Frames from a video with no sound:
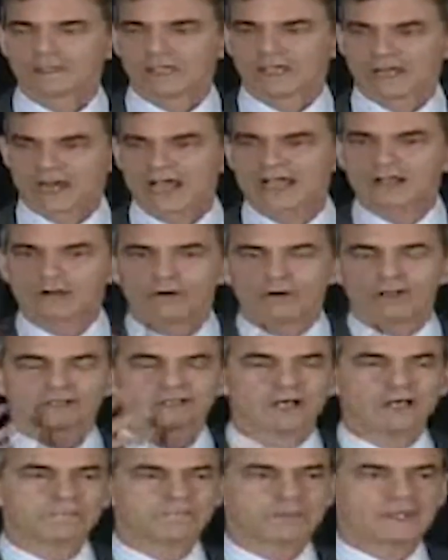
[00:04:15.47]
And I
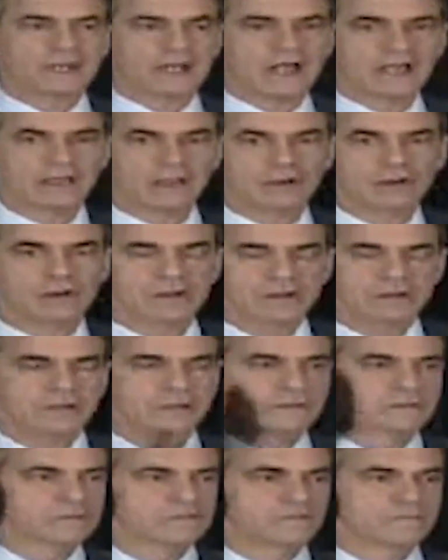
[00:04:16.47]
called up and I heard
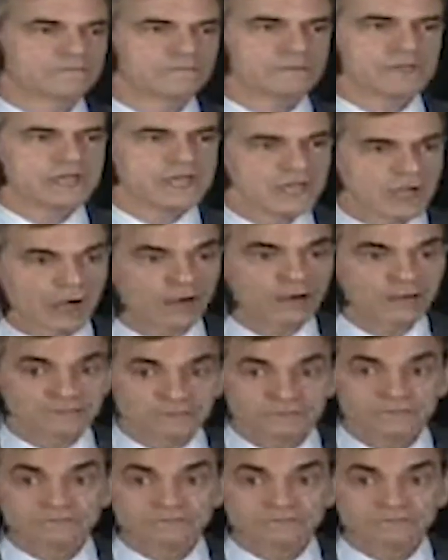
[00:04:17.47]
ER.